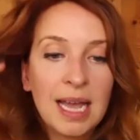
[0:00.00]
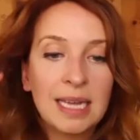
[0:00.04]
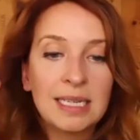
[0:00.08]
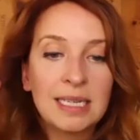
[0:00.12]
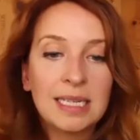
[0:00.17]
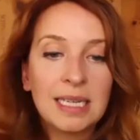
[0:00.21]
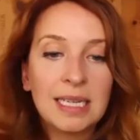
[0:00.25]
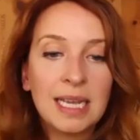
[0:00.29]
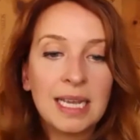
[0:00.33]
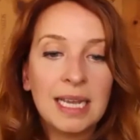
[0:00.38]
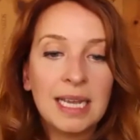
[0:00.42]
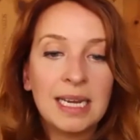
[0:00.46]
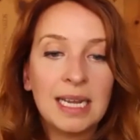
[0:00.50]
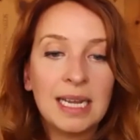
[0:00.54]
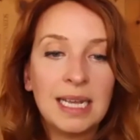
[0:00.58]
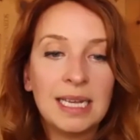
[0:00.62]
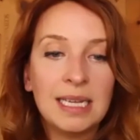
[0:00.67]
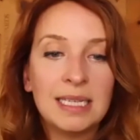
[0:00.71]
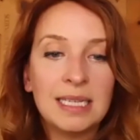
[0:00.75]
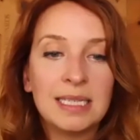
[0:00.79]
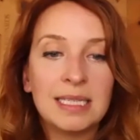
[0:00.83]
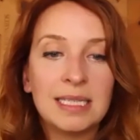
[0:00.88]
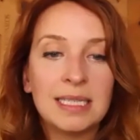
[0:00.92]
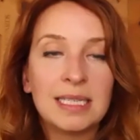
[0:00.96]
it
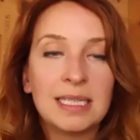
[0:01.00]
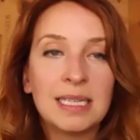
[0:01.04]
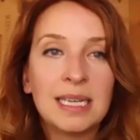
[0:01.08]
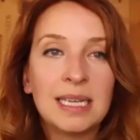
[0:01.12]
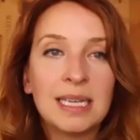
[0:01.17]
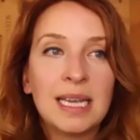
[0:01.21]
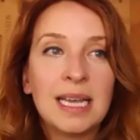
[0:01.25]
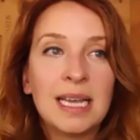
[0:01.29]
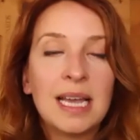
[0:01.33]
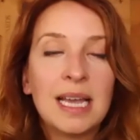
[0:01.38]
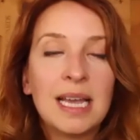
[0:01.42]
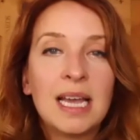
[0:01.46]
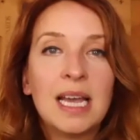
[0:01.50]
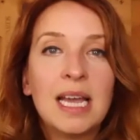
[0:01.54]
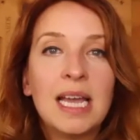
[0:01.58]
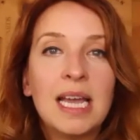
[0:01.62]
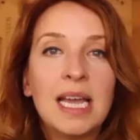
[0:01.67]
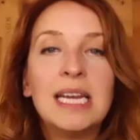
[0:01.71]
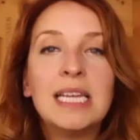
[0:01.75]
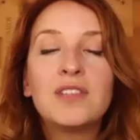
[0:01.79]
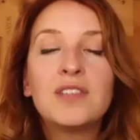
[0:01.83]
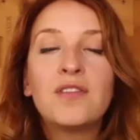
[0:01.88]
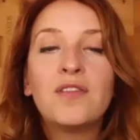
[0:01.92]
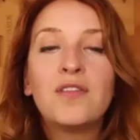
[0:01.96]
is
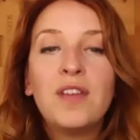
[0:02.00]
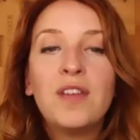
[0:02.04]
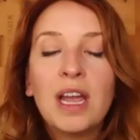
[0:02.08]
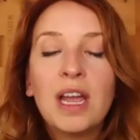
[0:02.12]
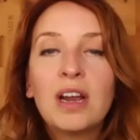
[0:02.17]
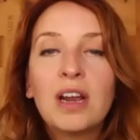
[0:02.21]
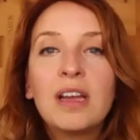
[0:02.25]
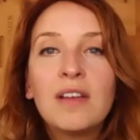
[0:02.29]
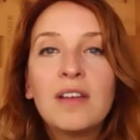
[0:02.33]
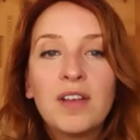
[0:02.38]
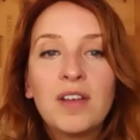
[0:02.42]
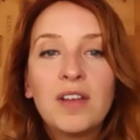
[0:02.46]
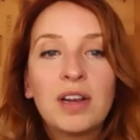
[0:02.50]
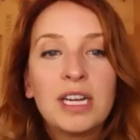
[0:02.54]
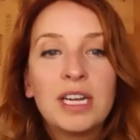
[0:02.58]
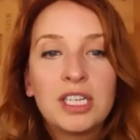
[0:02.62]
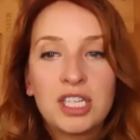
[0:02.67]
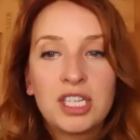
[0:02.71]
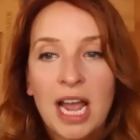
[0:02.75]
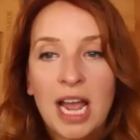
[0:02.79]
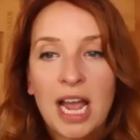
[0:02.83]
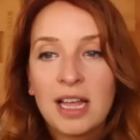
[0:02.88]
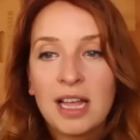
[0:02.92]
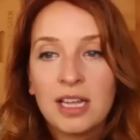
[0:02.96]
very, very
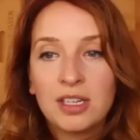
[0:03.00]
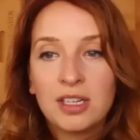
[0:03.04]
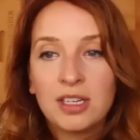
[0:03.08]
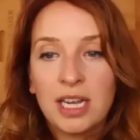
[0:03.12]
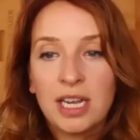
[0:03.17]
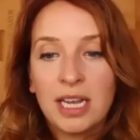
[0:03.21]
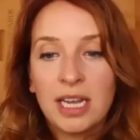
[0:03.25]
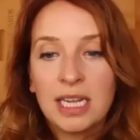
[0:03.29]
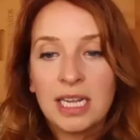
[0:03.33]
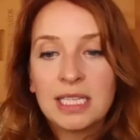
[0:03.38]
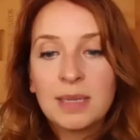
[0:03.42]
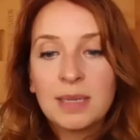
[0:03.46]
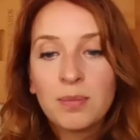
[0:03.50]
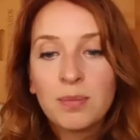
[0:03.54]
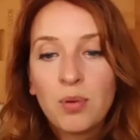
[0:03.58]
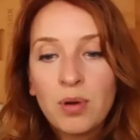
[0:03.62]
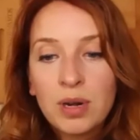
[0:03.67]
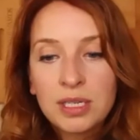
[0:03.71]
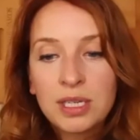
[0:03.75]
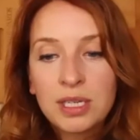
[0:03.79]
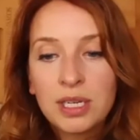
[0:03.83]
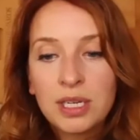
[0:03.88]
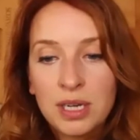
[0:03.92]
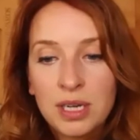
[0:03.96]
challenging. And it's
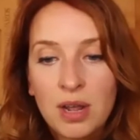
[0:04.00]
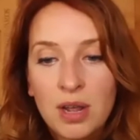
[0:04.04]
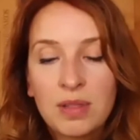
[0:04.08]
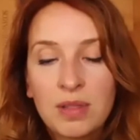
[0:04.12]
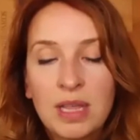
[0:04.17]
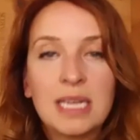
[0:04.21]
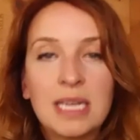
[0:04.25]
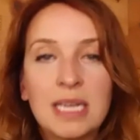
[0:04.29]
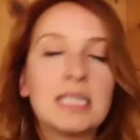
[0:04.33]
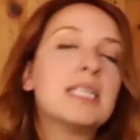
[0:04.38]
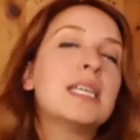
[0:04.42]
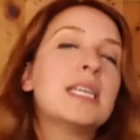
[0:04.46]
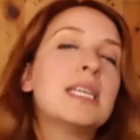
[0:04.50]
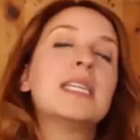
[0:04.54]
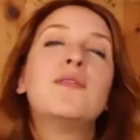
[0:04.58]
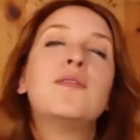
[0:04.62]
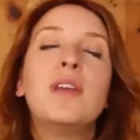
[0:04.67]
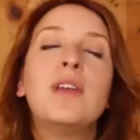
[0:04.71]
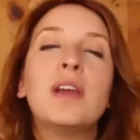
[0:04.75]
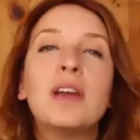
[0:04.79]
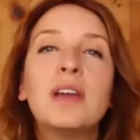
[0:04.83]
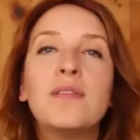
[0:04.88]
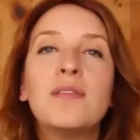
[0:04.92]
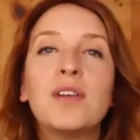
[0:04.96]
important to know this. It's
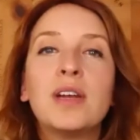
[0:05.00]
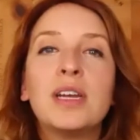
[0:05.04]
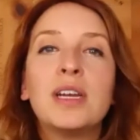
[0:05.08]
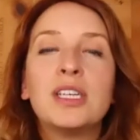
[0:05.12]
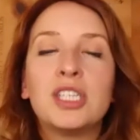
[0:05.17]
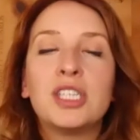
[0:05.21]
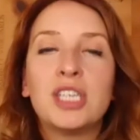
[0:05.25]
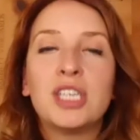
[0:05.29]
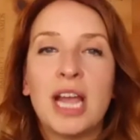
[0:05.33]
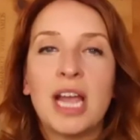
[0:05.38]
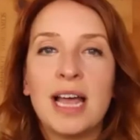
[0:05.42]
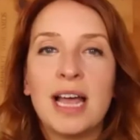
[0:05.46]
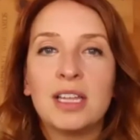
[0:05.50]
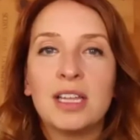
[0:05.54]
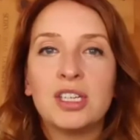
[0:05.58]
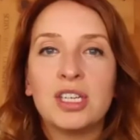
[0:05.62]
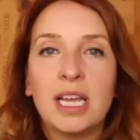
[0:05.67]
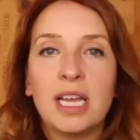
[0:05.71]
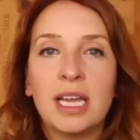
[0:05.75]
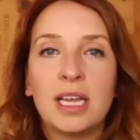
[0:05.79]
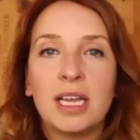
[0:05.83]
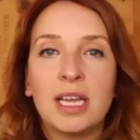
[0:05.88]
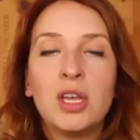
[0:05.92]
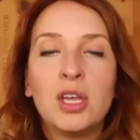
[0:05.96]
very, very
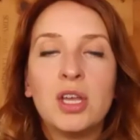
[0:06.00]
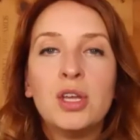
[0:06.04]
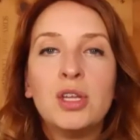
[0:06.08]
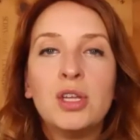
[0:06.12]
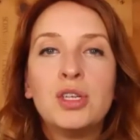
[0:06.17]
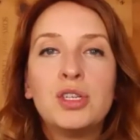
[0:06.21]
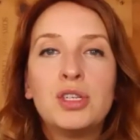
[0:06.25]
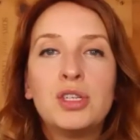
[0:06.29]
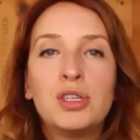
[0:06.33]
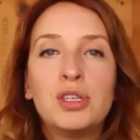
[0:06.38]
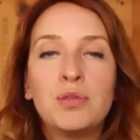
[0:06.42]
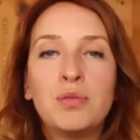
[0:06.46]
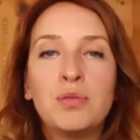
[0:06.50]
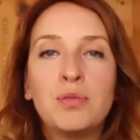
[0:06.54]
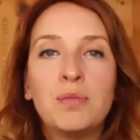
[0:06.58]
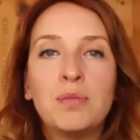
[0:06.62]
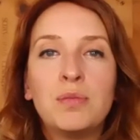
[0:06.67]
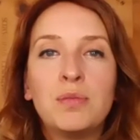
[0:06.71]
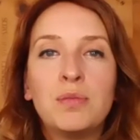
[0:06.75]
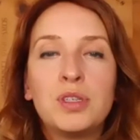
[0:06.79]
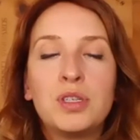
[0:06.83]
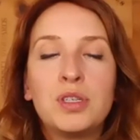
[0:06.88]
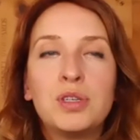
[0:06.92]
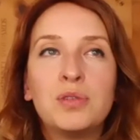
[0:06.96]
challenging to
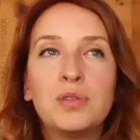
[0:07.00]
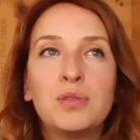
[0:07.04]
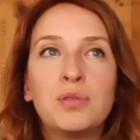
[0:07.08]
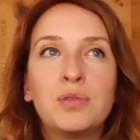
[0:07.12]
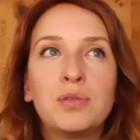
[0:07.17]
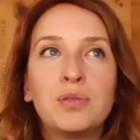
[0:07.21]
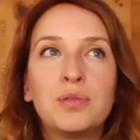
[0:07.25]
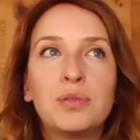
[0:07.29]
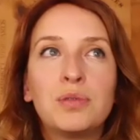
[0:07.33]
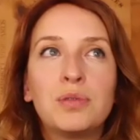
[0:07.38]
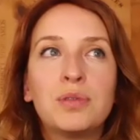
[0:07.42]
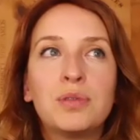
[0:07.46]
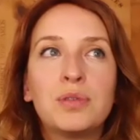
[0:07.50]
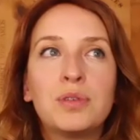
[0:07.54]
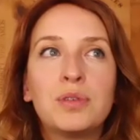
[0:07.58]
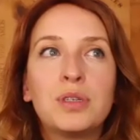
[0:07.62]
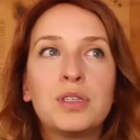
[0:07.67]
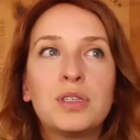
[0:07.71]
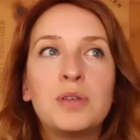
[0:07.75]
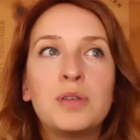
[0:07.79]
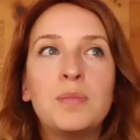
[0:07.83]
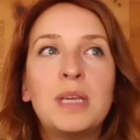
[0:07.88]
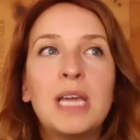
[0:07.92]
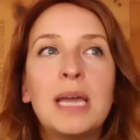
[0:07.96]

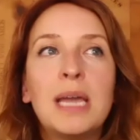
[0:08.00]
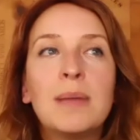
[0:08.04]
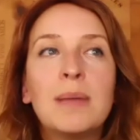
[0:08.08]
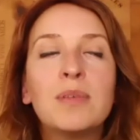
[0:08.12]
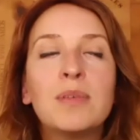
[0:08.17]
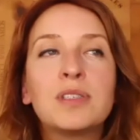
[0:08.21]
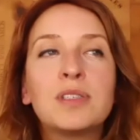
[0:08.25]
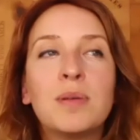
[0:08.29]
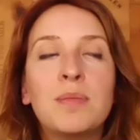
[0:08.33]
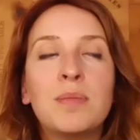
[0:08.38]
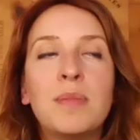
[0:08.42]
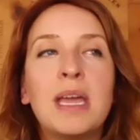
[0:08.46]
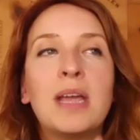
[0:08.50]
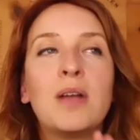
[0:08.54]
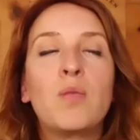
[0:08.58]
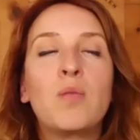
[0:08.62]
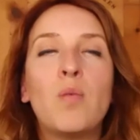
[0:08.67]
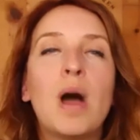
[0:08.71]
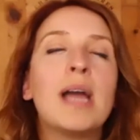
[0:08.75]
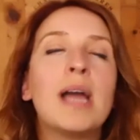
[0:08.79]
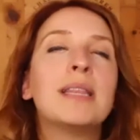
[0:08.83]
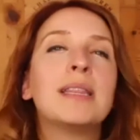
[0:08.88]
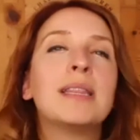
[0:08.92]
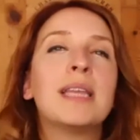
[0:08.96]
be able to make
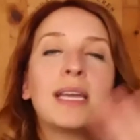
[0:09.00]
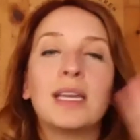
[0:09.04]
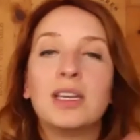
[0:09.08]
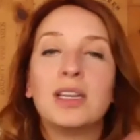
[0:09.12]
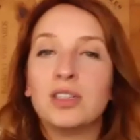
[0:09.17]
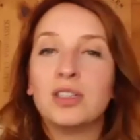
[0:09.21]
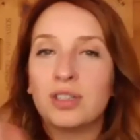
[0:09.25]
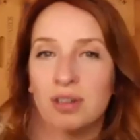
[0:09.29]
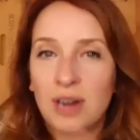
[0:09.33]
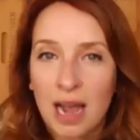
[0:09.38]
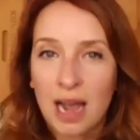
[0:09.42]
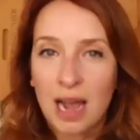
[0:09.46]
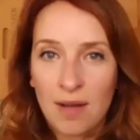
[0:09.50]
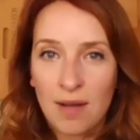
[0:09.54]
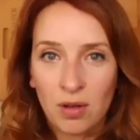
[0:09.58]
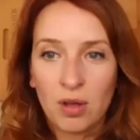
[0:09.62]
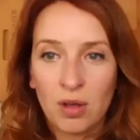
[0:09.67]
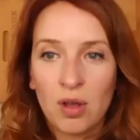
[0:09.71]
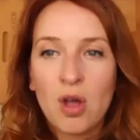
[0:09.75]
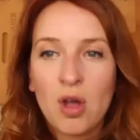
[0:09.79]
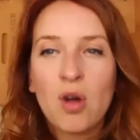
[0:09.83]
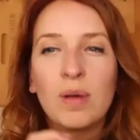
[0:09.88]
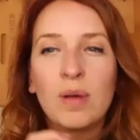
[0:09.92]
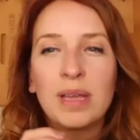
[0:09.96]
wine that can travel
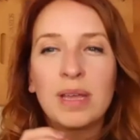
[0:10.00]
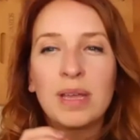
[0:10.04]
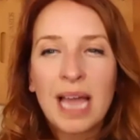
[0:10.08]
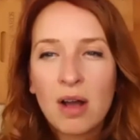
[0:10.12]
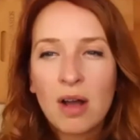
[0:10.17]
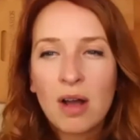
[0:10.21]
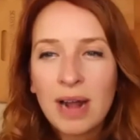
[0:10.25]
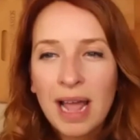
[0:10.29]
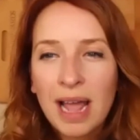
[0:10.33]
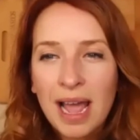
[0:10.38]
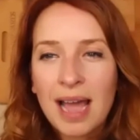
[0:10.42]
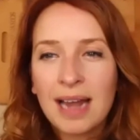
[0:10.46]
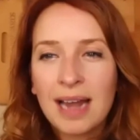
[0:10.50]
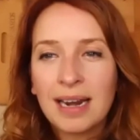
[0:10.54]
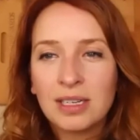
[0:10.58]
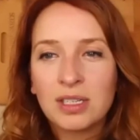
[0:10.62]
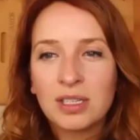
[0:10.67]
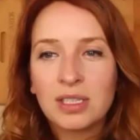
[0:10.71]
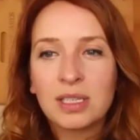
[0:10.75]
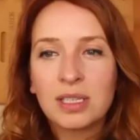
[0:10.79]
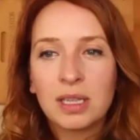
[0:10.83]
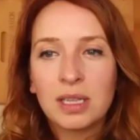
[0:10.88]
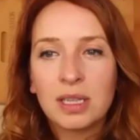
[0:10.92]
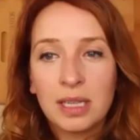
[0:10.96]
without adding
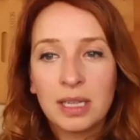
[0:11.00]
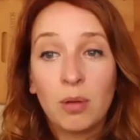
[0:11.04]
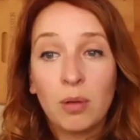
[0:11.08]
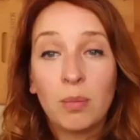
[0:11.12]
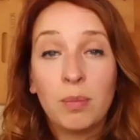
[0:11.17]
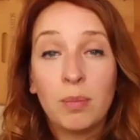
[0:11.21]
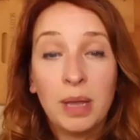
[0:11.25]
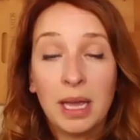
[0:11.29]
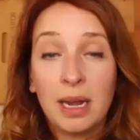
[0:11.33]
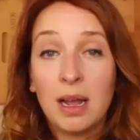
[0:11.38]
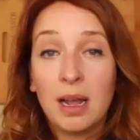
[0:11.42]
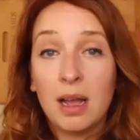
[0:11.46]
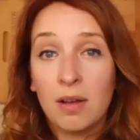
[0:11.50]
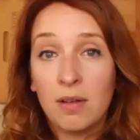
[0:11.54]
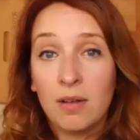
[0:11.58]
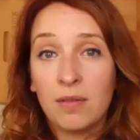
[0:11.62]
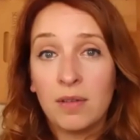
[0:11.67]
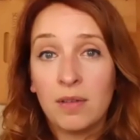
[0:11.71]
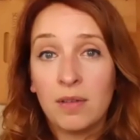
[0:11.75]
just a little bit of